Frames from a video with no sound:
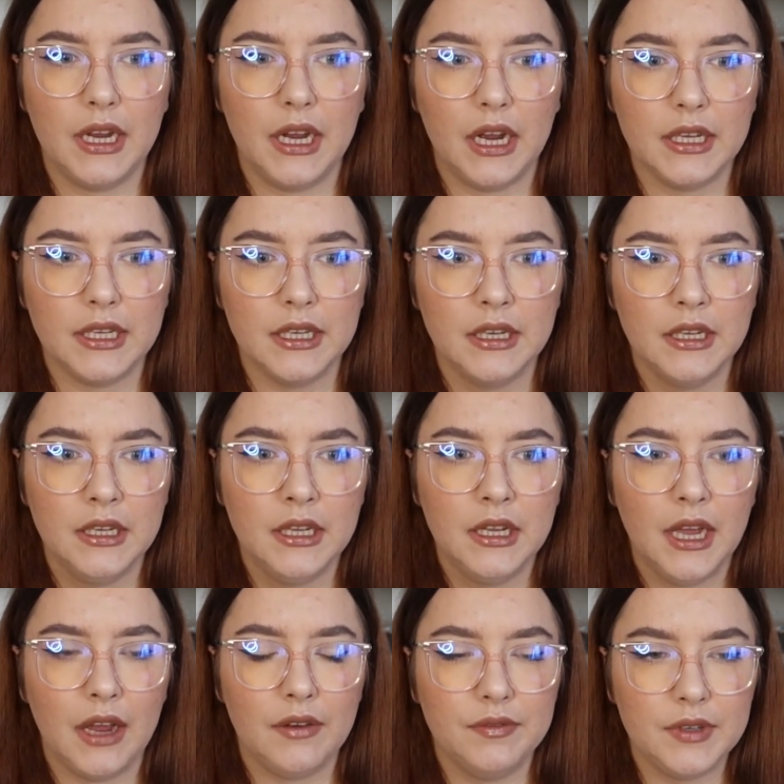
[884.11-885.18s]
I
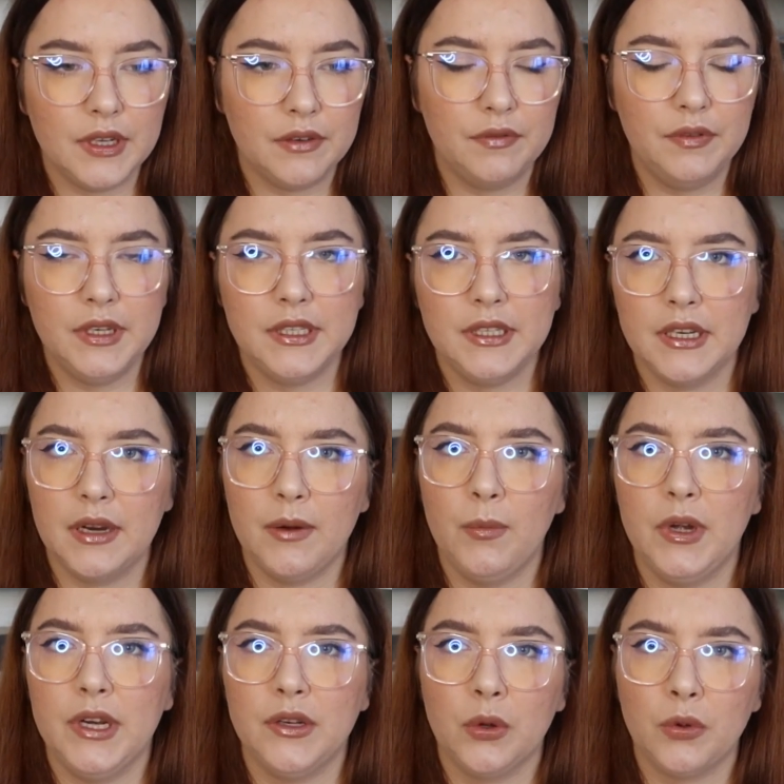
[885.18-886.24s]
haven't got the feeling that I
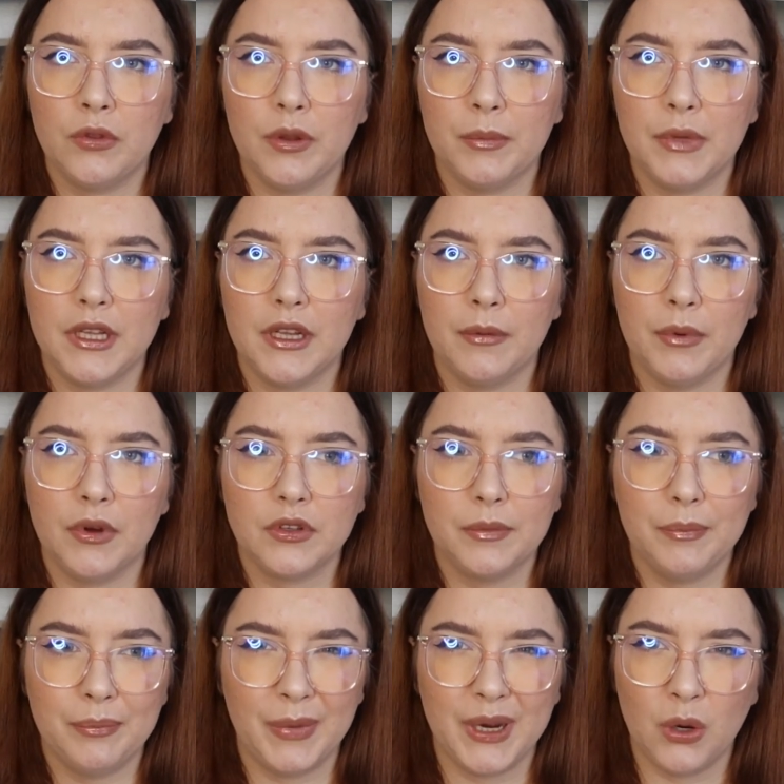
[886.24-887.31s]
really know something about
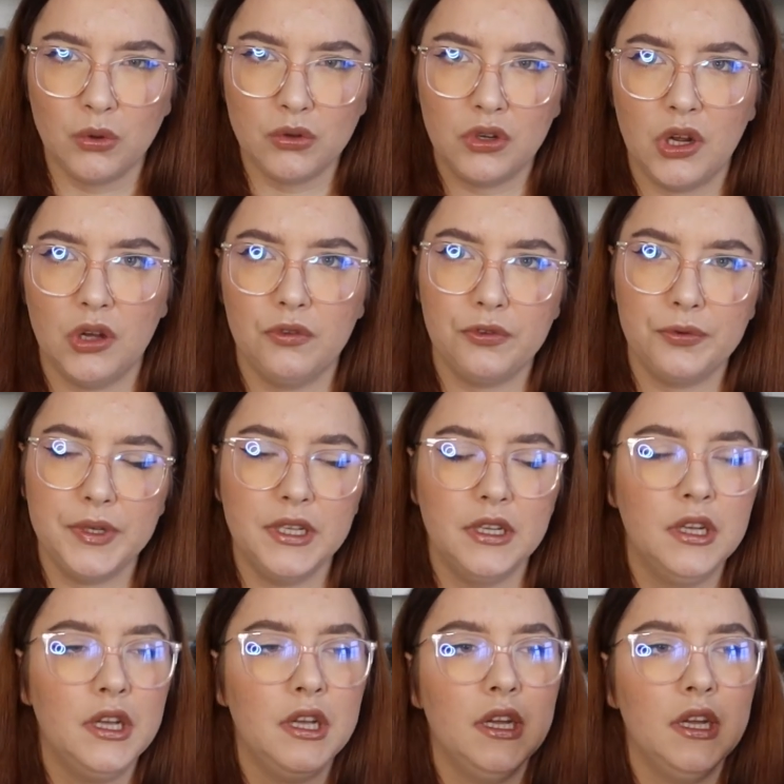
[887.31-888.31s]
my own country.